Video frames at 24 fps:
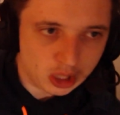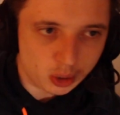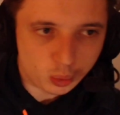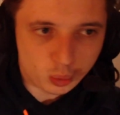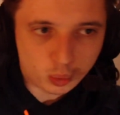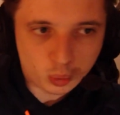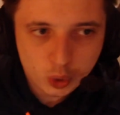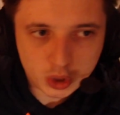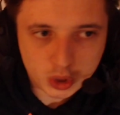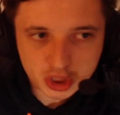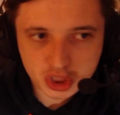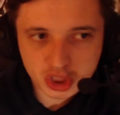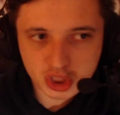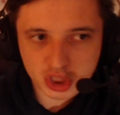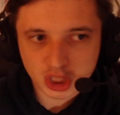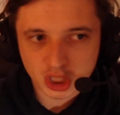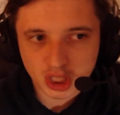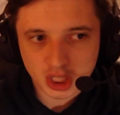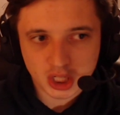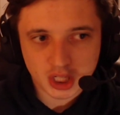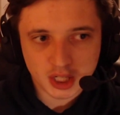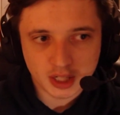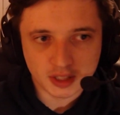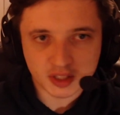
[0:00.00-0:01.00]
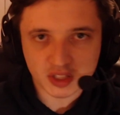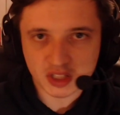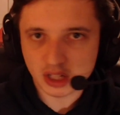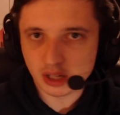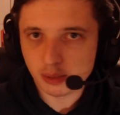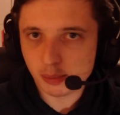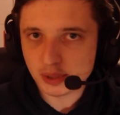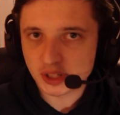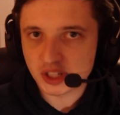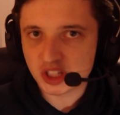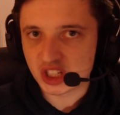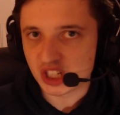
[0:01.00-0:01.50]
which is a little
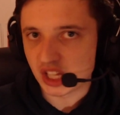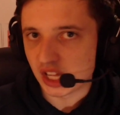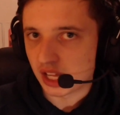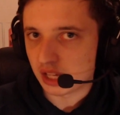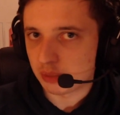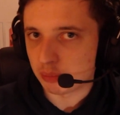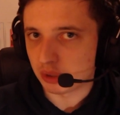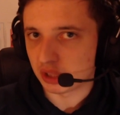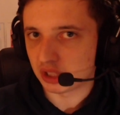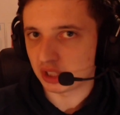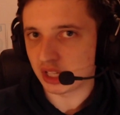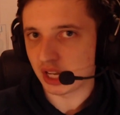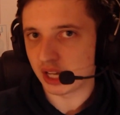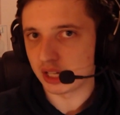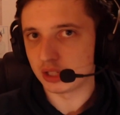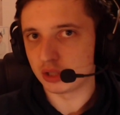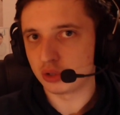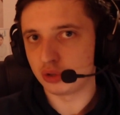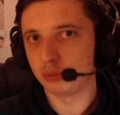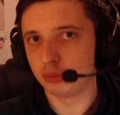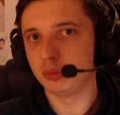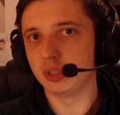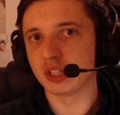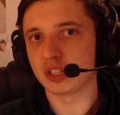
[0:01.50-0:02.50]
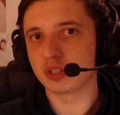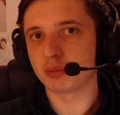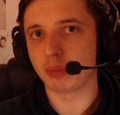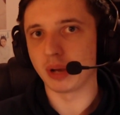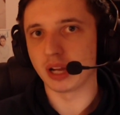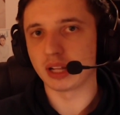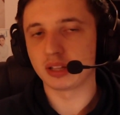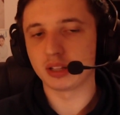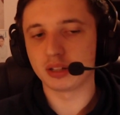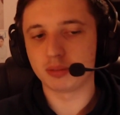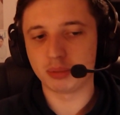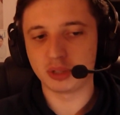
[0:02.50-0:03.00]
bit sad, but kinda to be
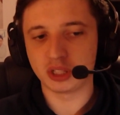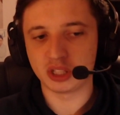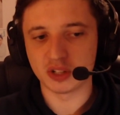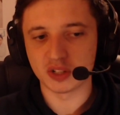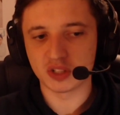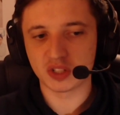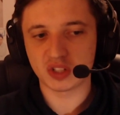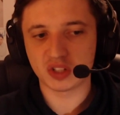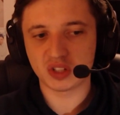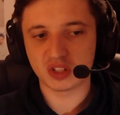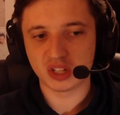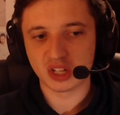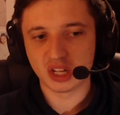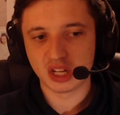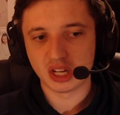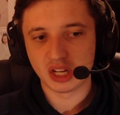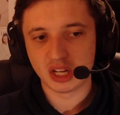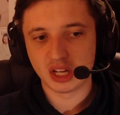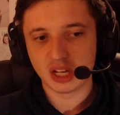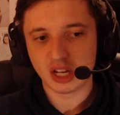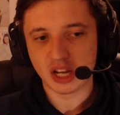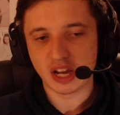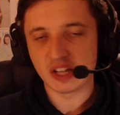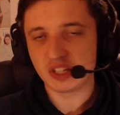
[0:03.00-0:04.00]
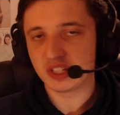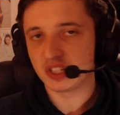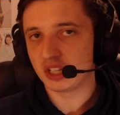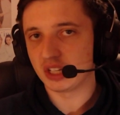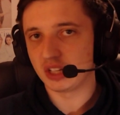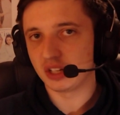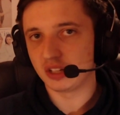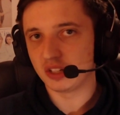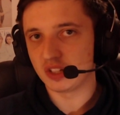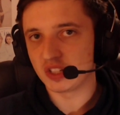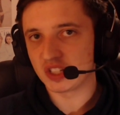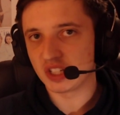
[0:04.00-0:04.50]
expected because, as
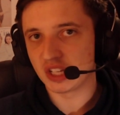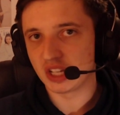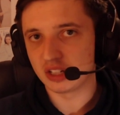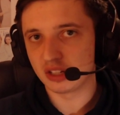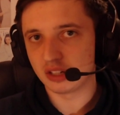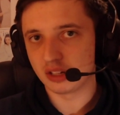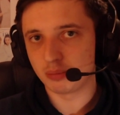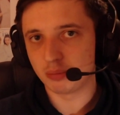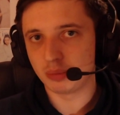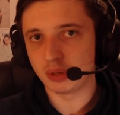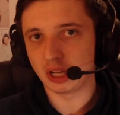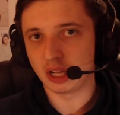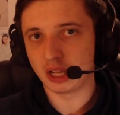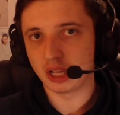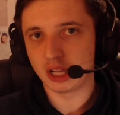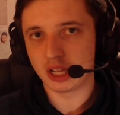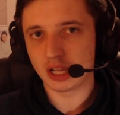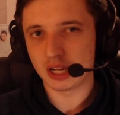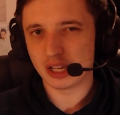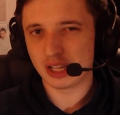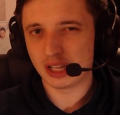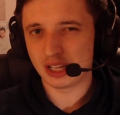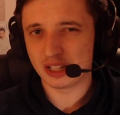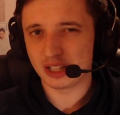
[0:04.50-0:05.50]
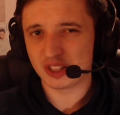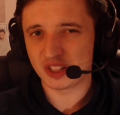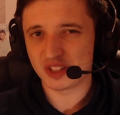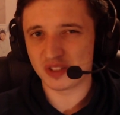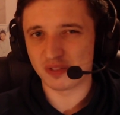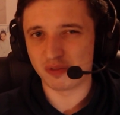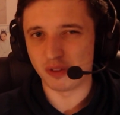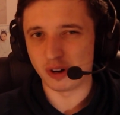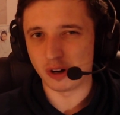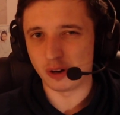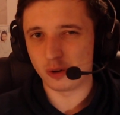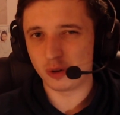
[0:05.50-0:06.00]
I said in the beginning, it's
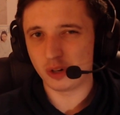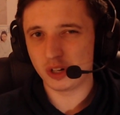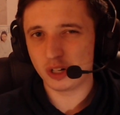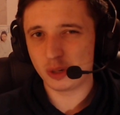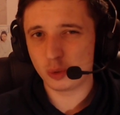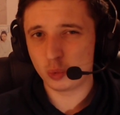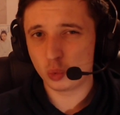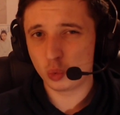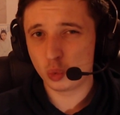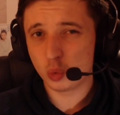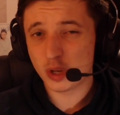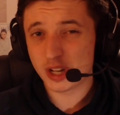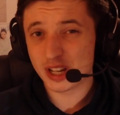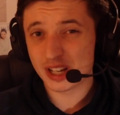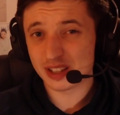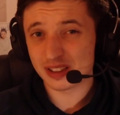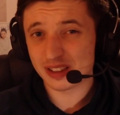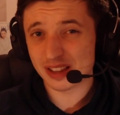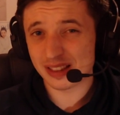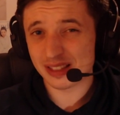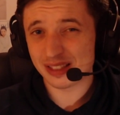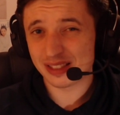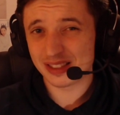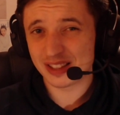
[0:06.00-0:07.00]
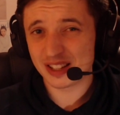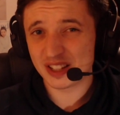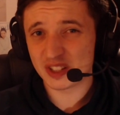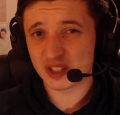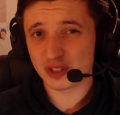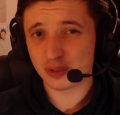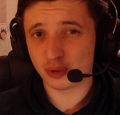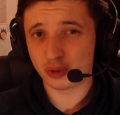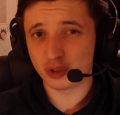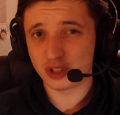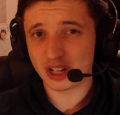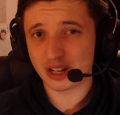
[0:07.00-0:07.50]
very weird that these
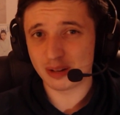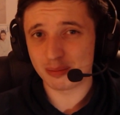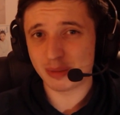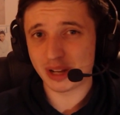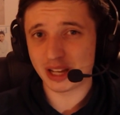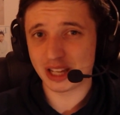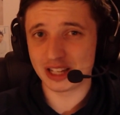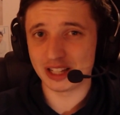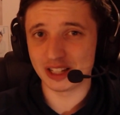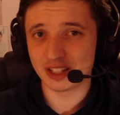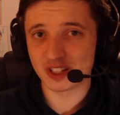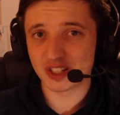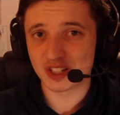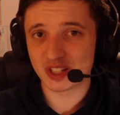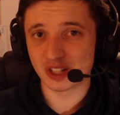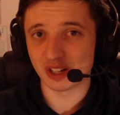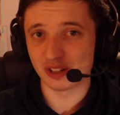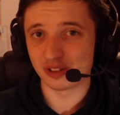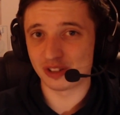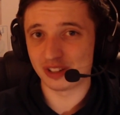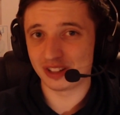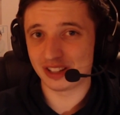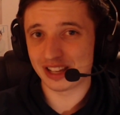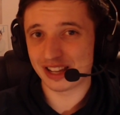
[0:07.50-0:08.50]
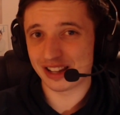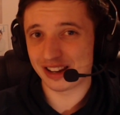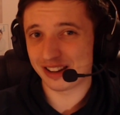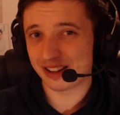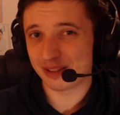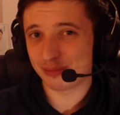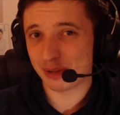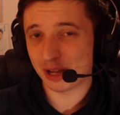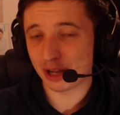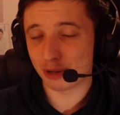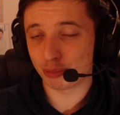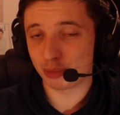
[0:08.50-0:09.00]
three are making a song together, in
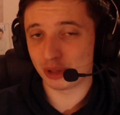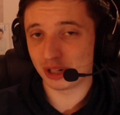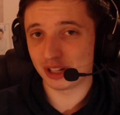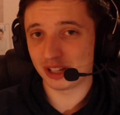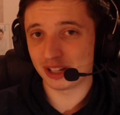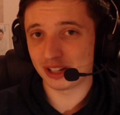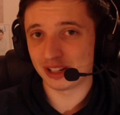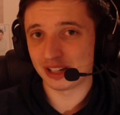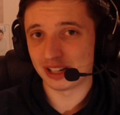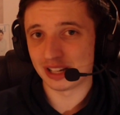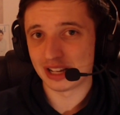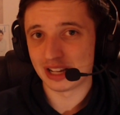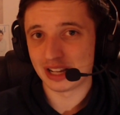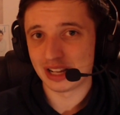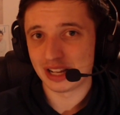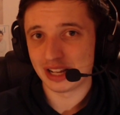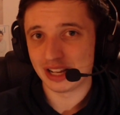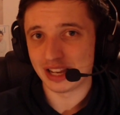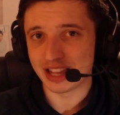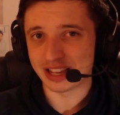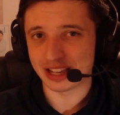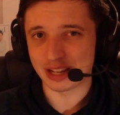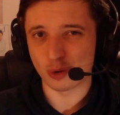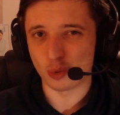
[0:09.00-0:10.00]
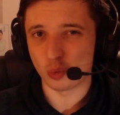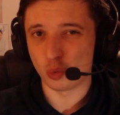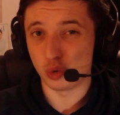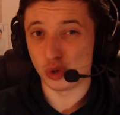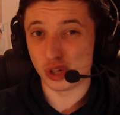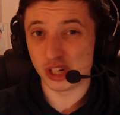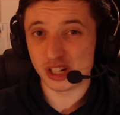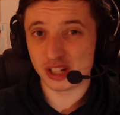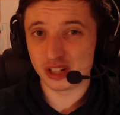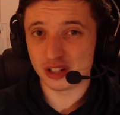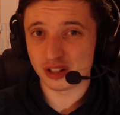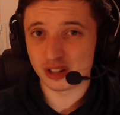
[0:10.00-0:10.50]
my opinion. Like, I
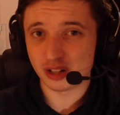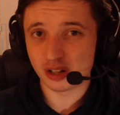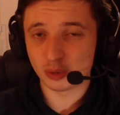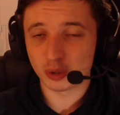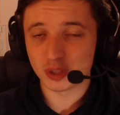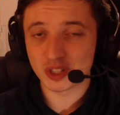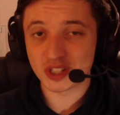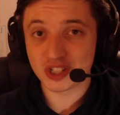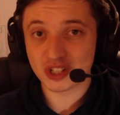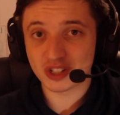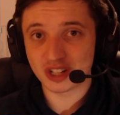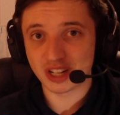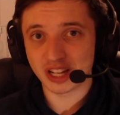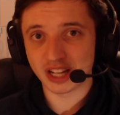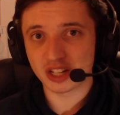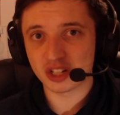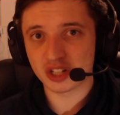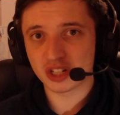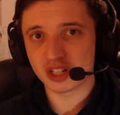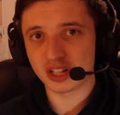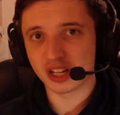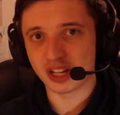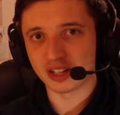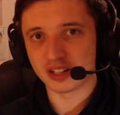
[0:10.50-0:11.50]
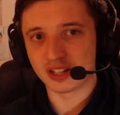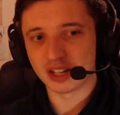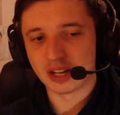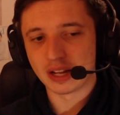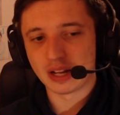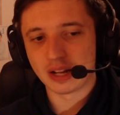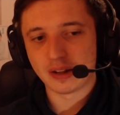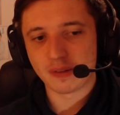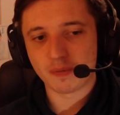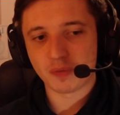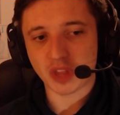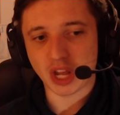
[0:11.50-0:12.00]
really don't know what's the connection and
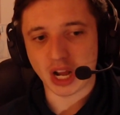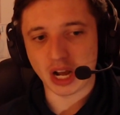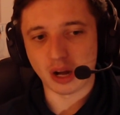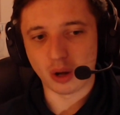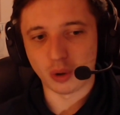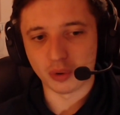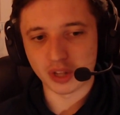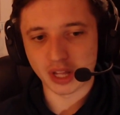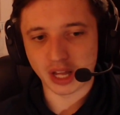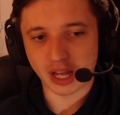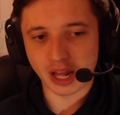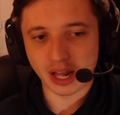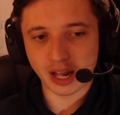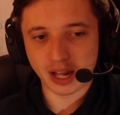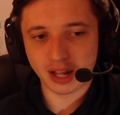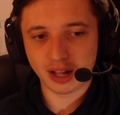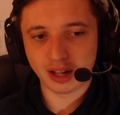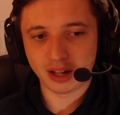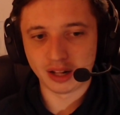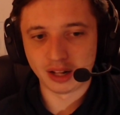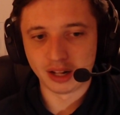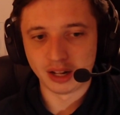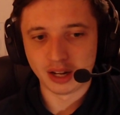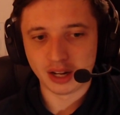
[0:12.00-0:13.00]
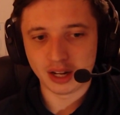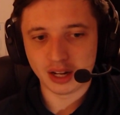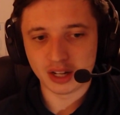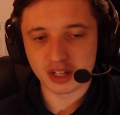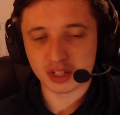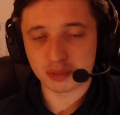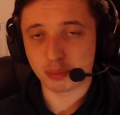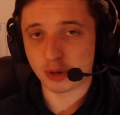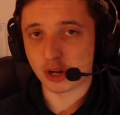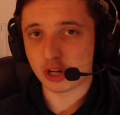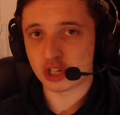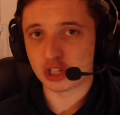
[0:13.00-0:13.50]
how the hell,
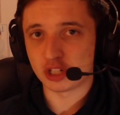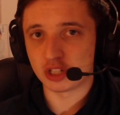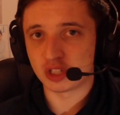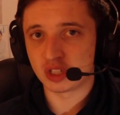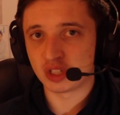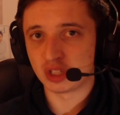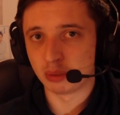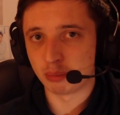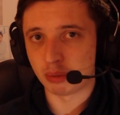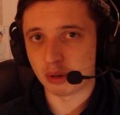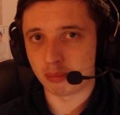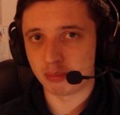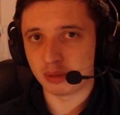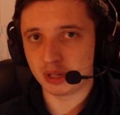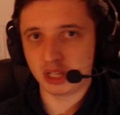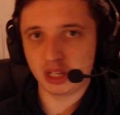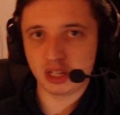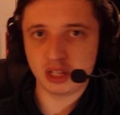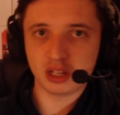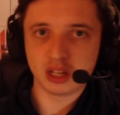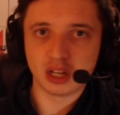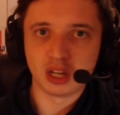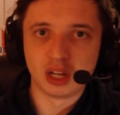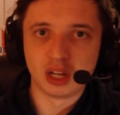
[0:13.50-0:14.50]
especially Super B,